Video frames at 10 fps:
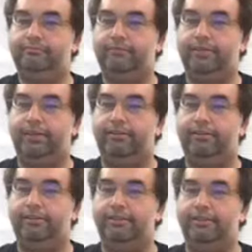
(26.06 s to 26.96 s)
Here
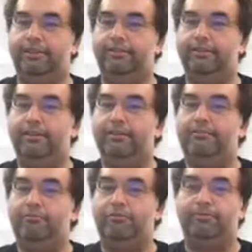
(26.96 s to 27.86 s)
is
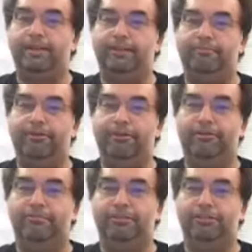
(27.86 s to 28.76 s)
of course we get the
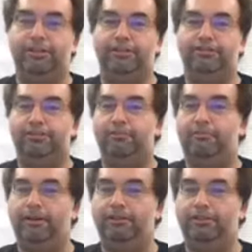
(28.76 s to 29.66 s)
mirror image here, so
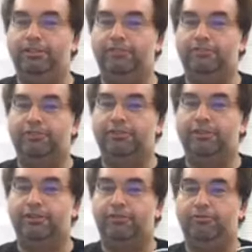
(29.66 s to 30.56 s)
apologies. So this is
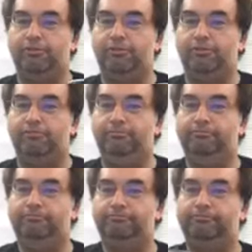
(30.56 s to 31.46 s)
the Coke Zero.
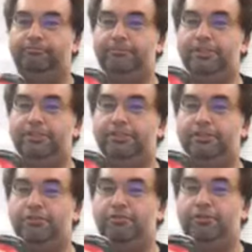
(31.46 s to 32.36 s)
This is the
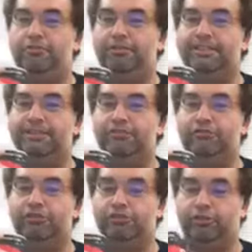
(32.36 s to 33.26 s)
Coca-Cola Zero
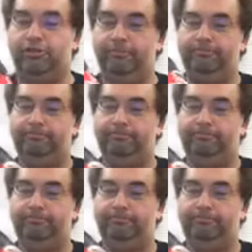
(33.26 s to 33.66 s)
Sugar.